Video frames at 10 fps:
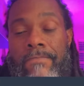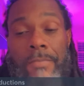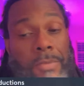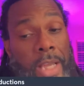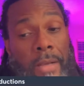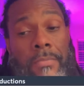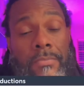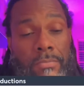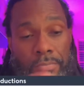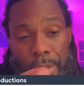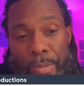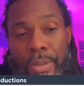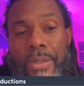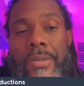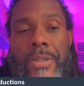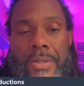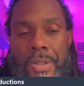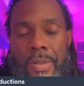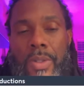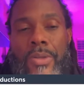Yeah, people do
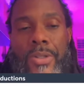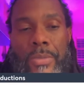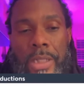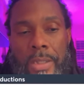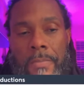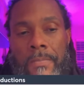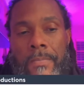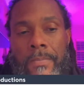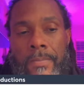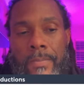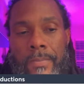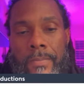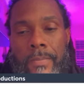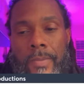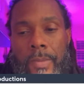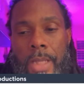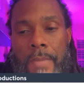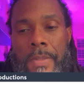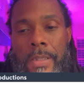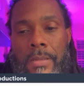social media.
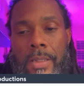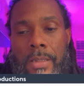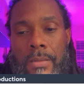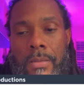Absolutely.